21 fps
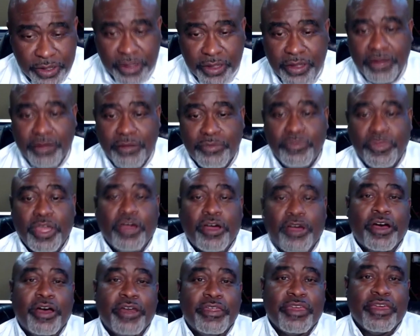
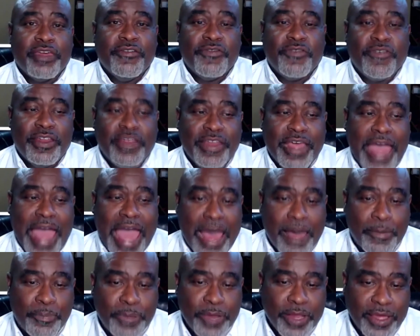Because if the
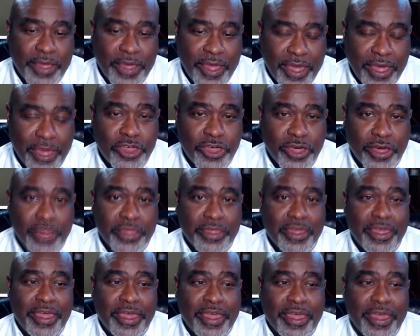application
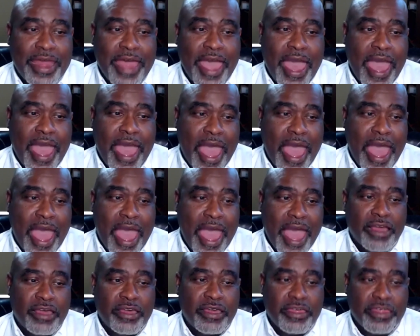can
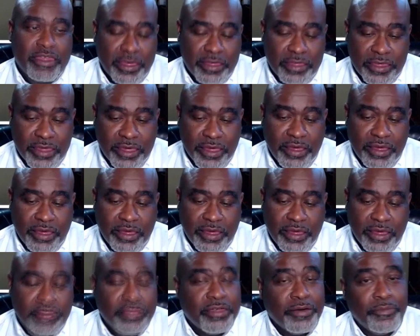access the
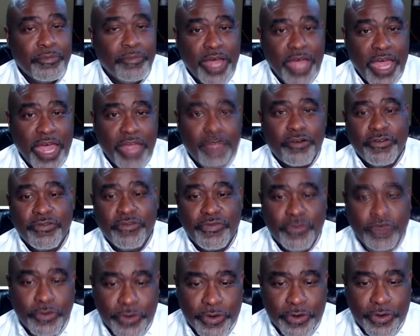microphone,
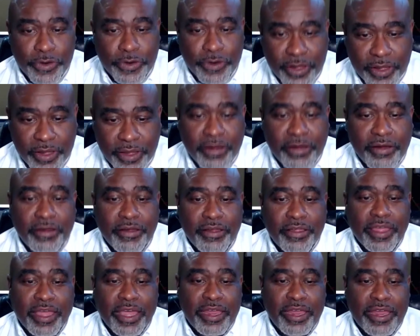then it
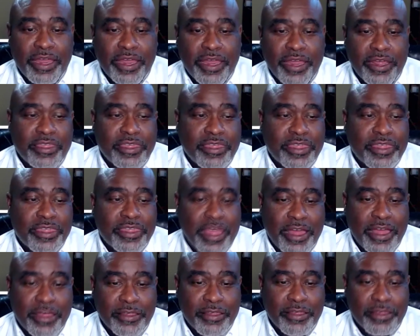stands
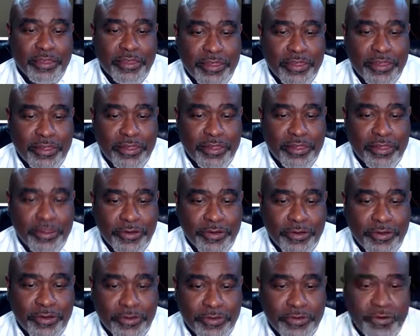to
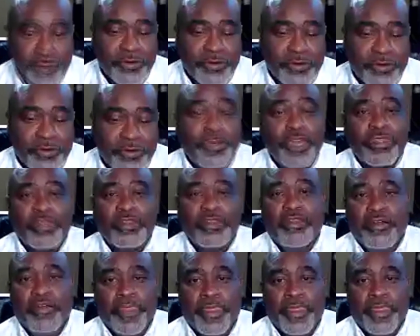reason that it
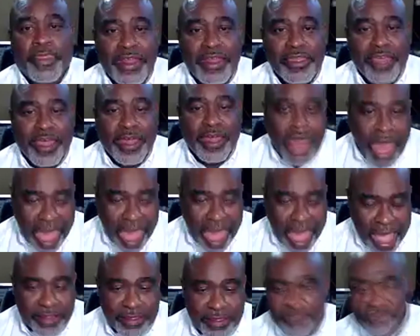can activate the
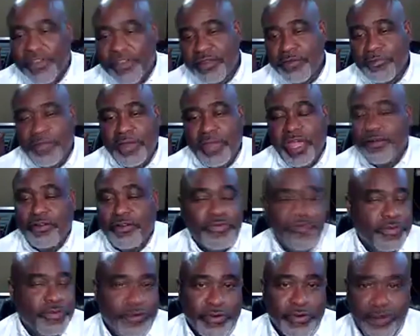microphone
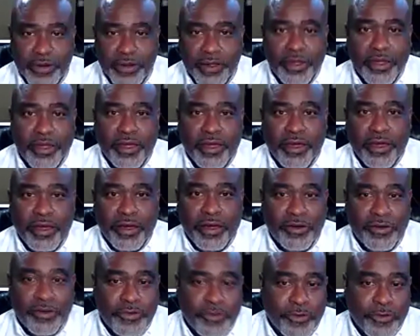
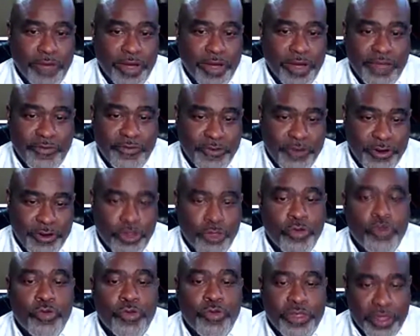whenever it
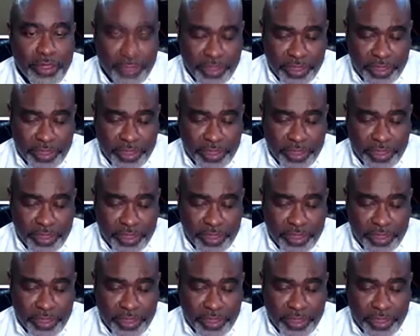chooses.